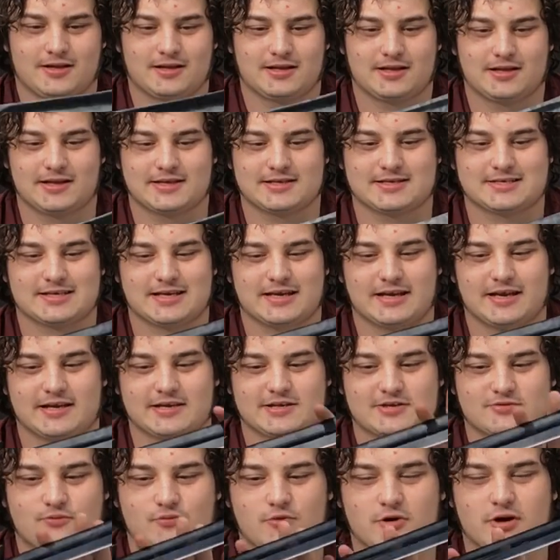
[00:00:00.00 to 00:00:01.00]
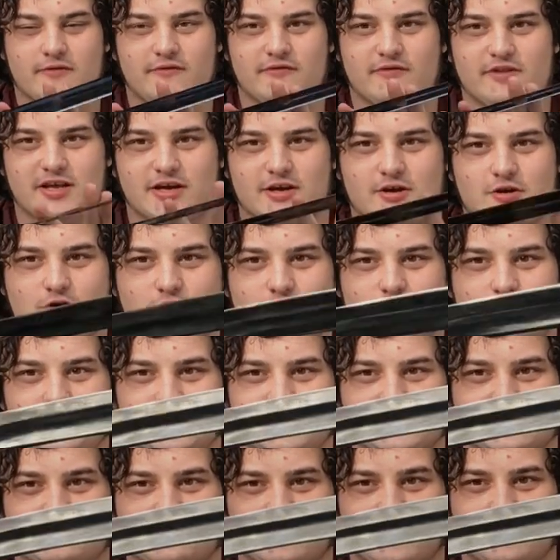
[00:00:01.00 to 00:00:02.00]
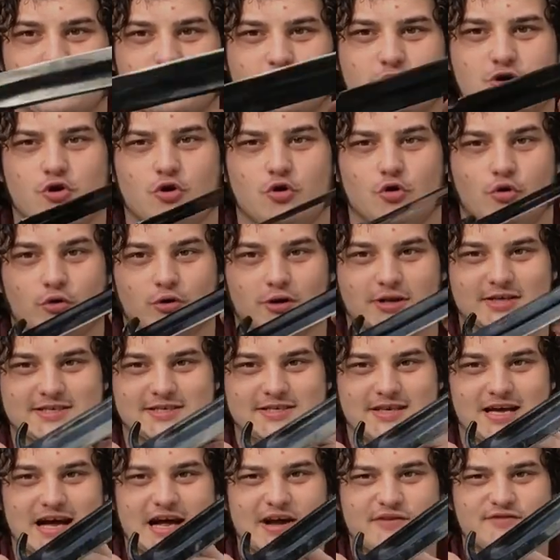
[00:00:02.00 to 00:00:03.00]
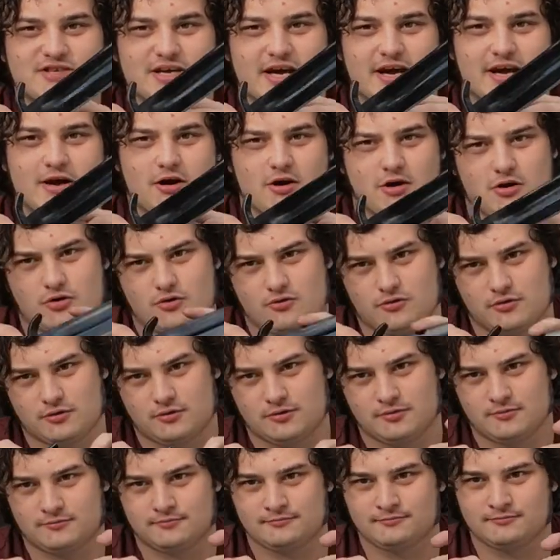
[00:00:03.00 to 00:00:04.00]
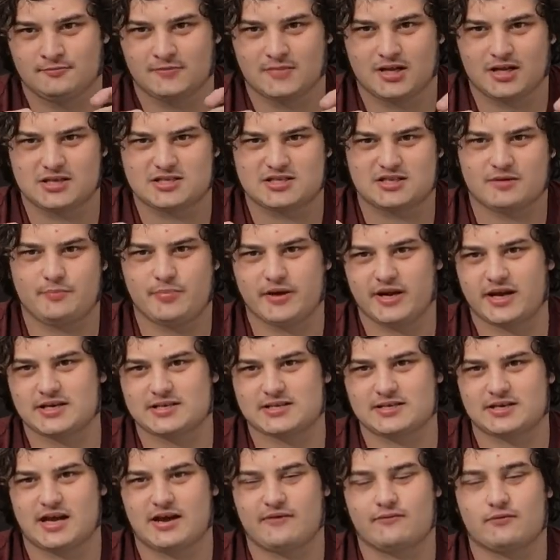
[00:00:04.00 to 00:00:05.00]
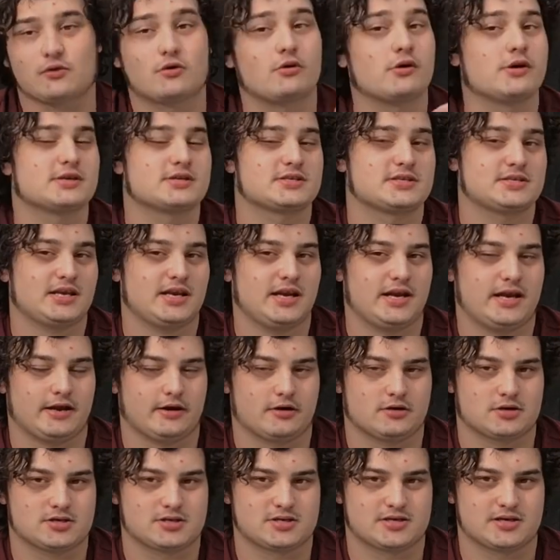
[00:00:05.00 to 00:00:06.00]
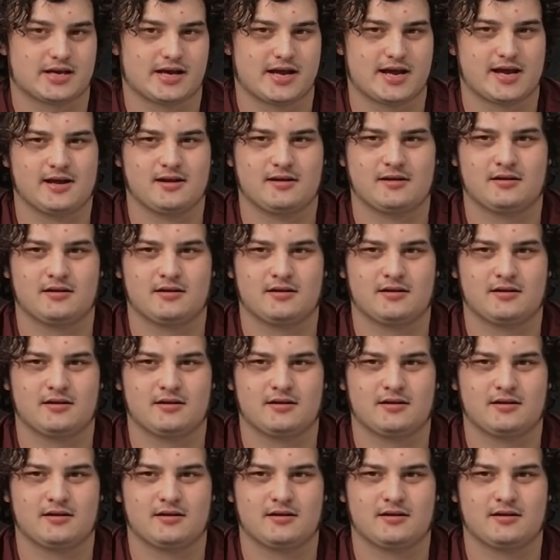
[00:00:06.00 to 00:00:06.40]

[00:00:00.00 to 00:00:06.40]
This is just one of the coolest knives I own. It's the biggest knife we're going to see here today,